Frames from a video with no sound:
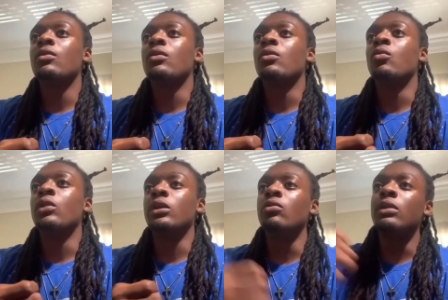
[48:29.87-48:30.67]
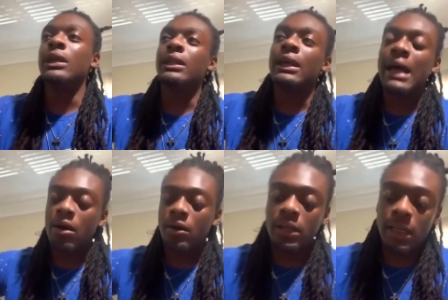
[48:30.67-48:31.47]
when you get the
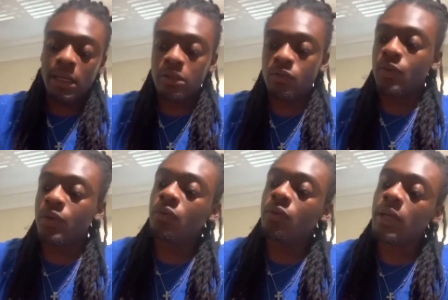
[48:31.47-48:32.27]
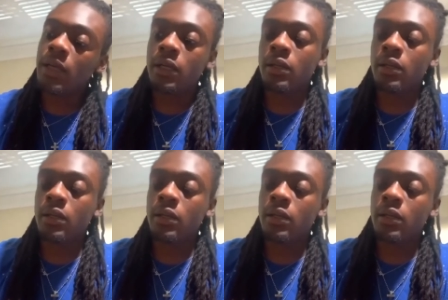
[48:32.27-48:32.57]
accolades, when you get